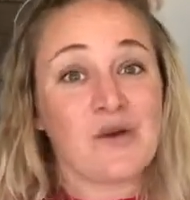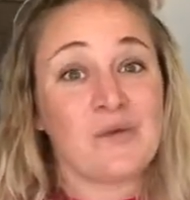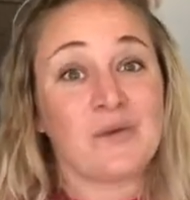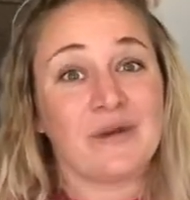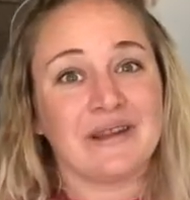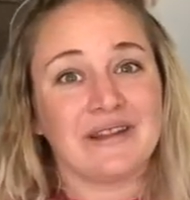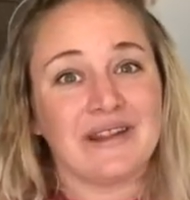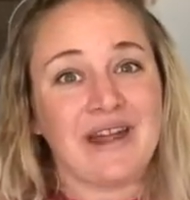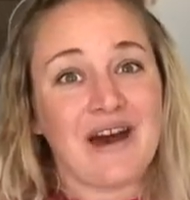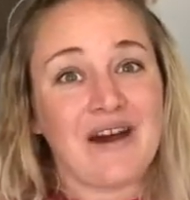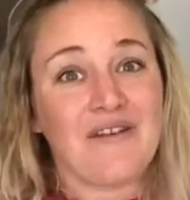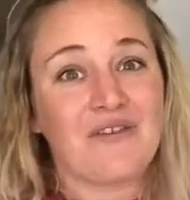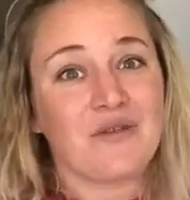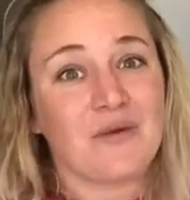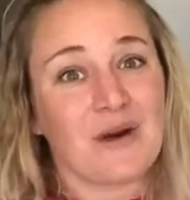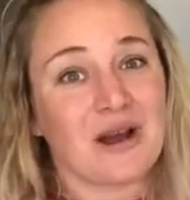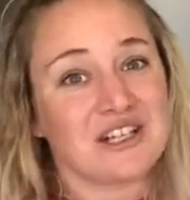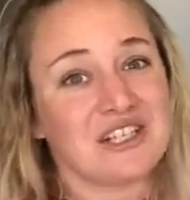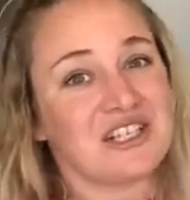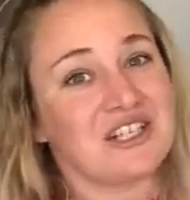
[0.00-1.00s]
We loved
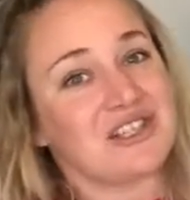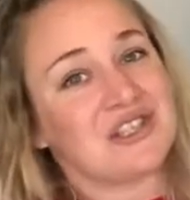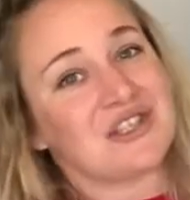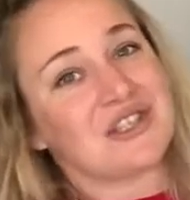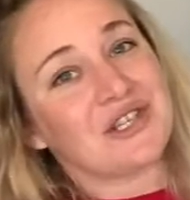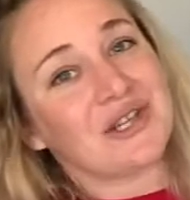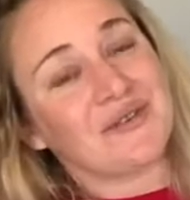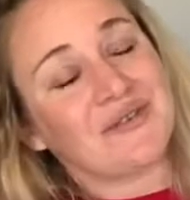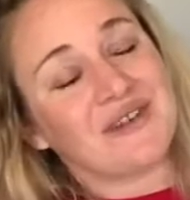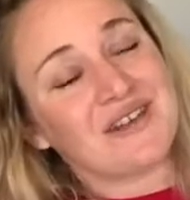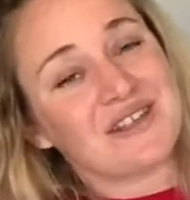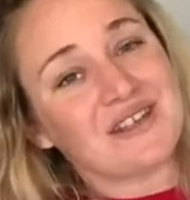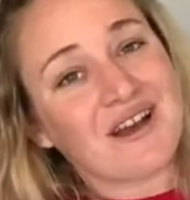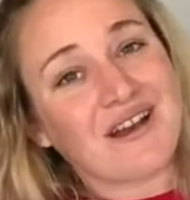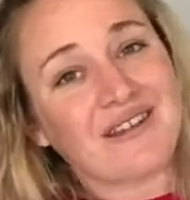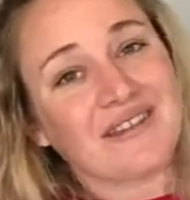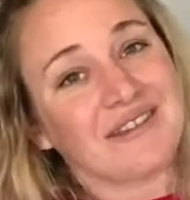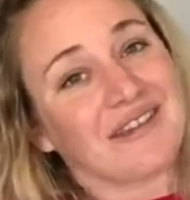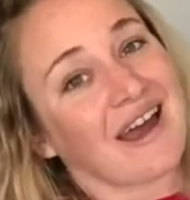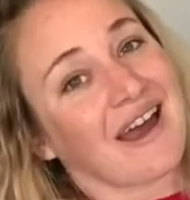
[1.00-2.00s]
watching service
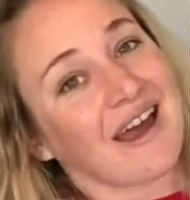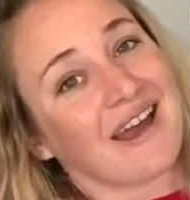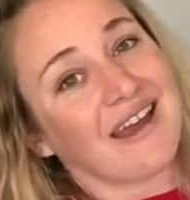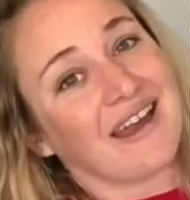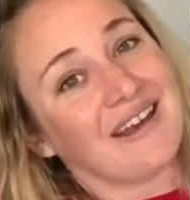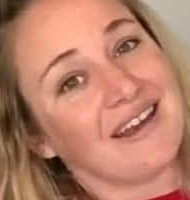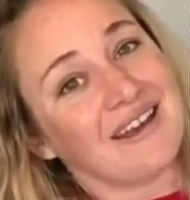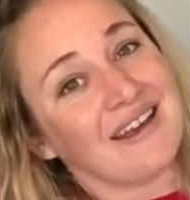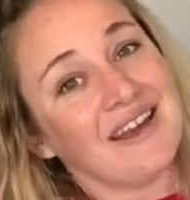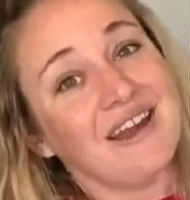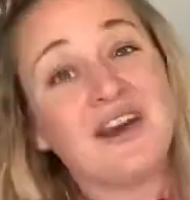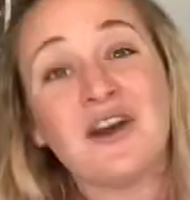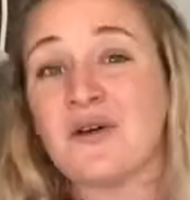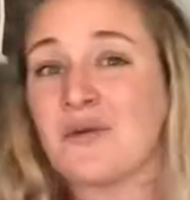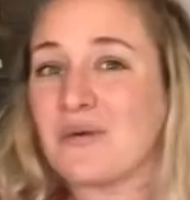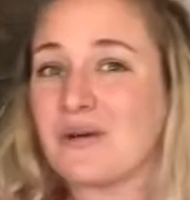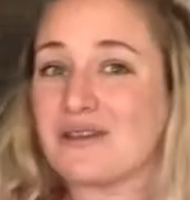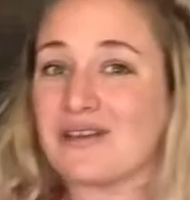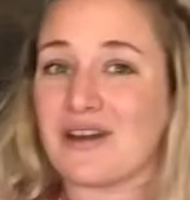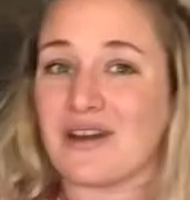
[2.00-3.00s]
online
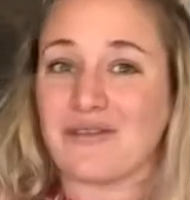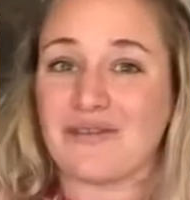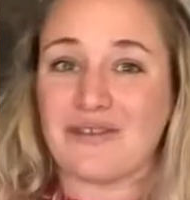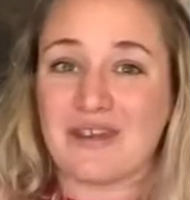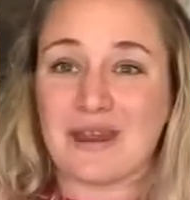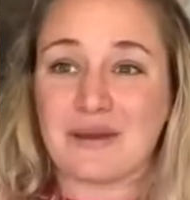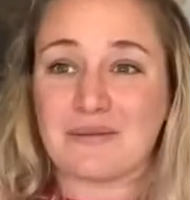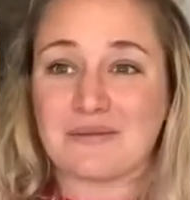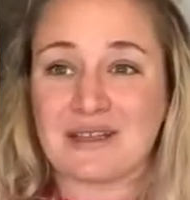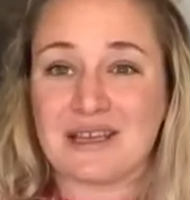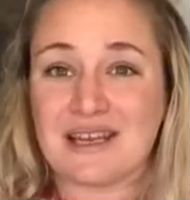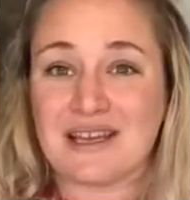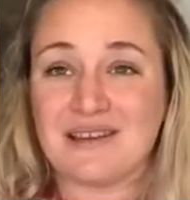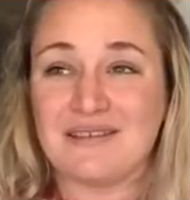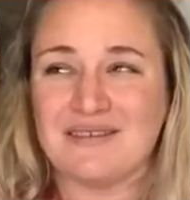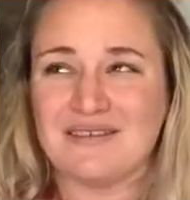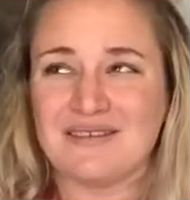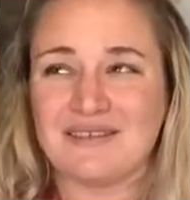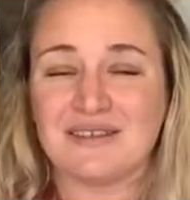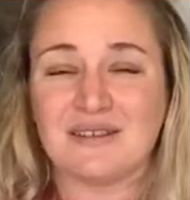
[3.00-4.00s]
with our
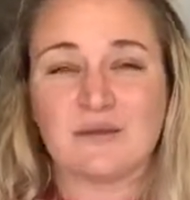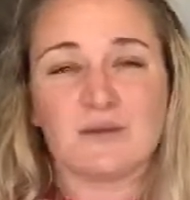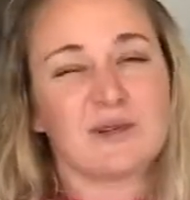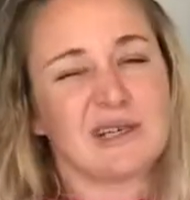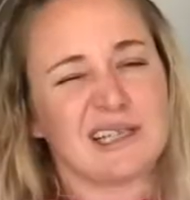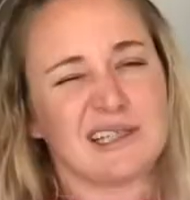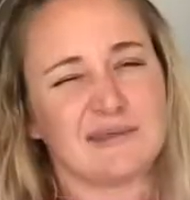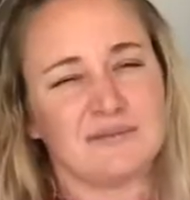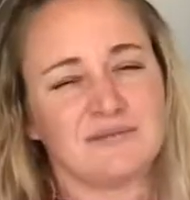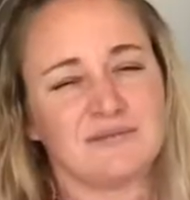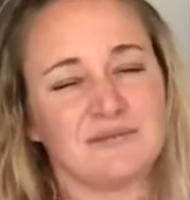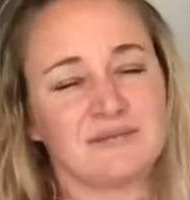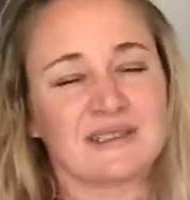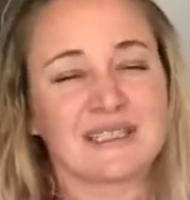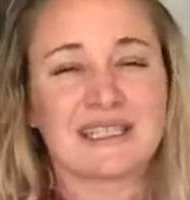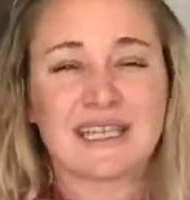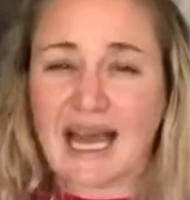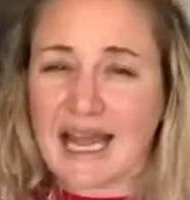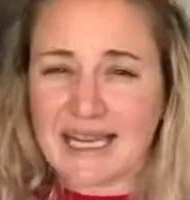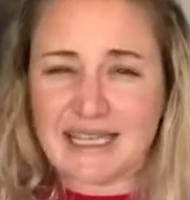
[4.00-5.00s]
family. Well,
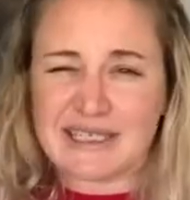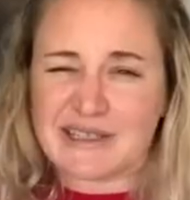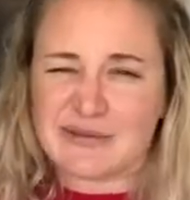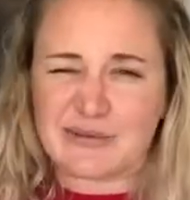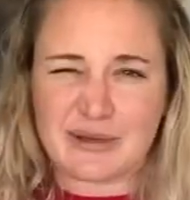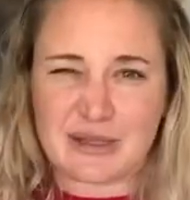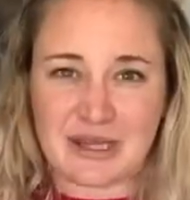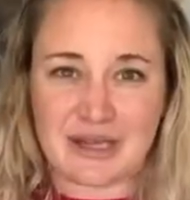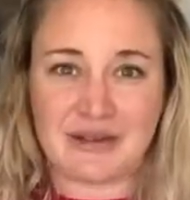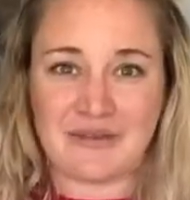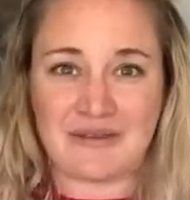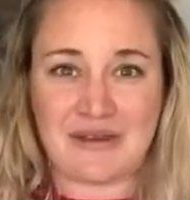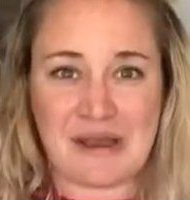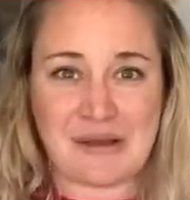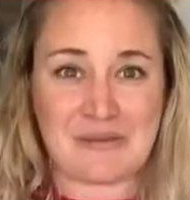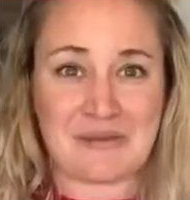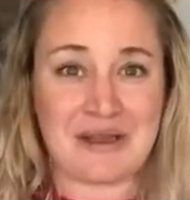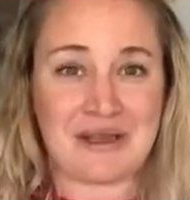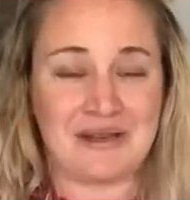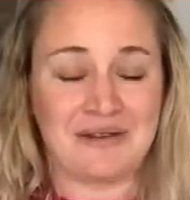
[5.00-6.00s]
kind of with our
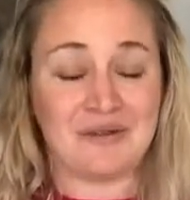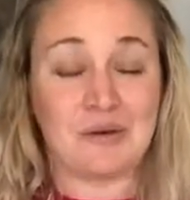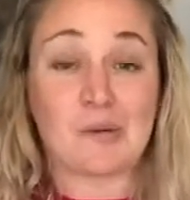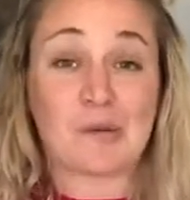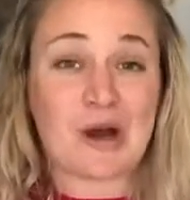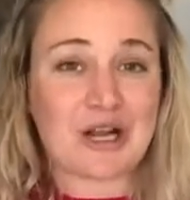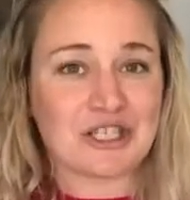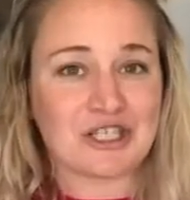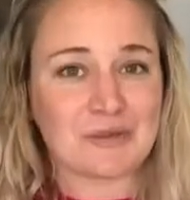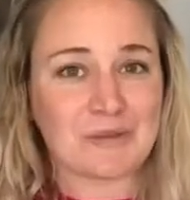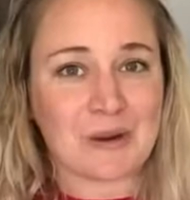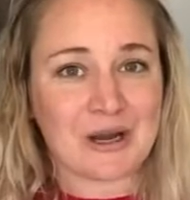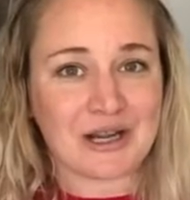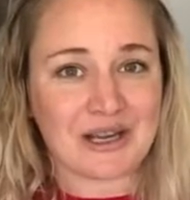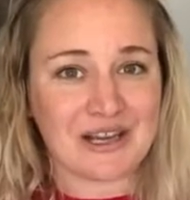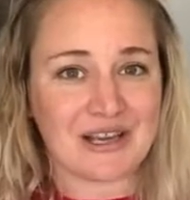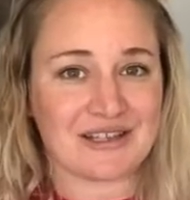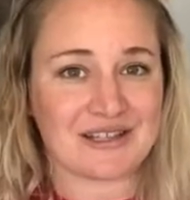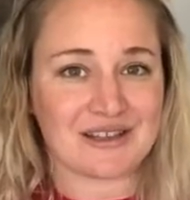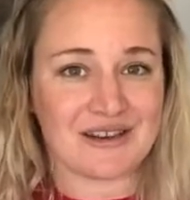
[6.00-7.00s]
family. Watch
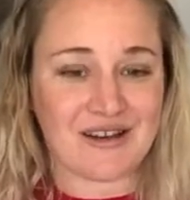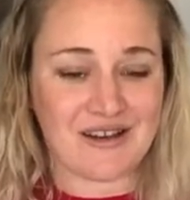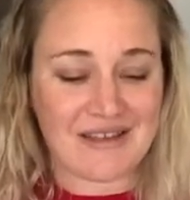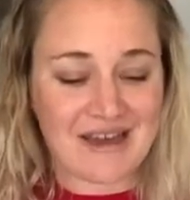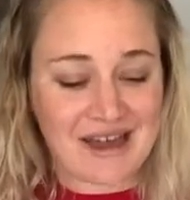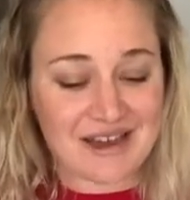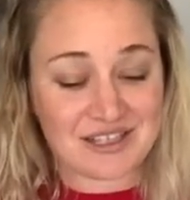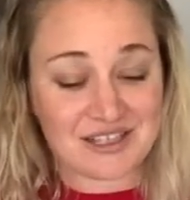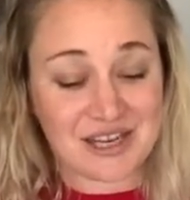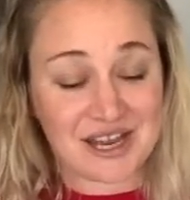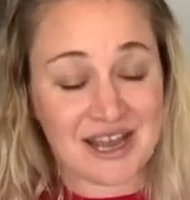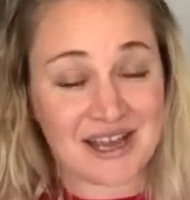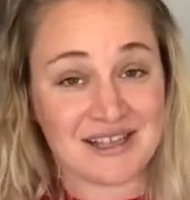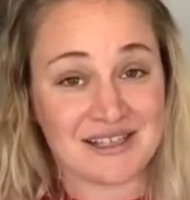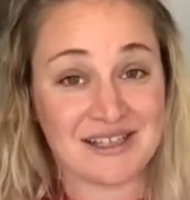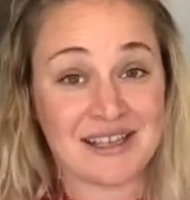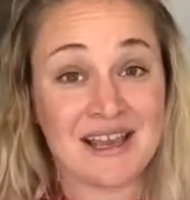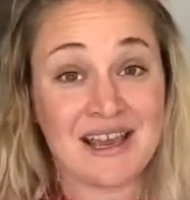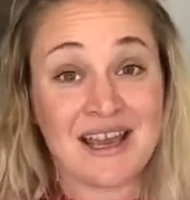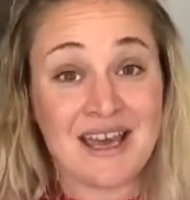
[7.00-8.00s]
parties and all that jazz.